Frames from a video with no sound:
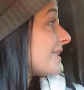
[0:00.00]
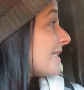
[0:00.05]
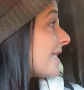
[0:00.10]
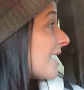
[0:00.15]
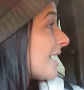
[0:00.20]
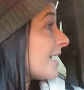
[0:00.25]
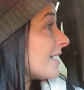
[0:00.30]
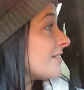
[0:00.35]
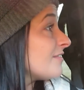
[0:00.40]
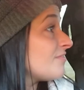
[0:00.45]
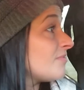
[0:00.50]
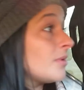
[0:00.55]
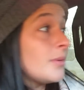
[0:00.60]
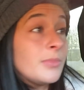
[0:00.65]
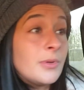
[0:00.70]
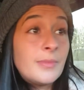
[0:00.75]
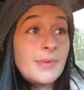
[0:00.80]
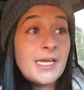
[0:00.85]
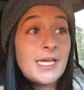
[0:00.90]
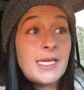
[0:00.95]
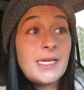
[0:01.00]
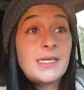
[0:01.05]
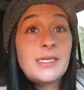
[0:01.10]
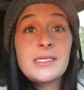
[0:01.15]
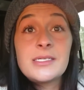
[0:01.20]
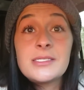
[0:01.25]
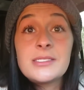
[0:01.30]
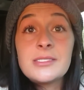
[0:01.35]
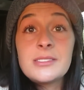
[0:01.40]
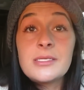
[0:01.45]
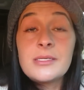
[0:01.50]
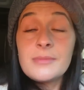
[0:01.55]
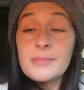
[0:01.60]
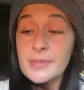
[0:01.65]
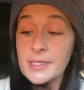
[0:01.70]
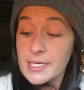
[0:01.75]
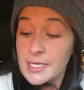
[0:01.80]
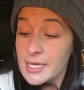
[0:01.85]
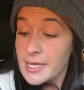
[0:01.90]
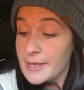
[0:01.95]
a line of people behind us.
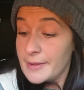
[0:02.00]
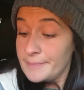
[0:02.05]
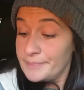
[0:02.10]
But